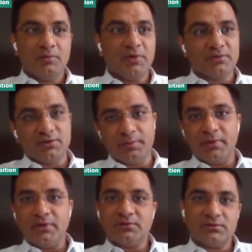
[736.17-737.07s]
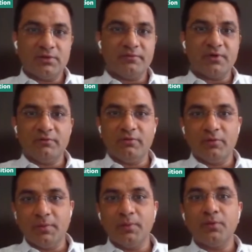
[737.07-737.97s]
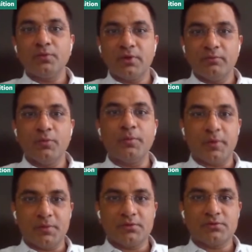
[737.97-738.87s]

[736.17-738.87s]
But 3+ definitely we will be able to give more people.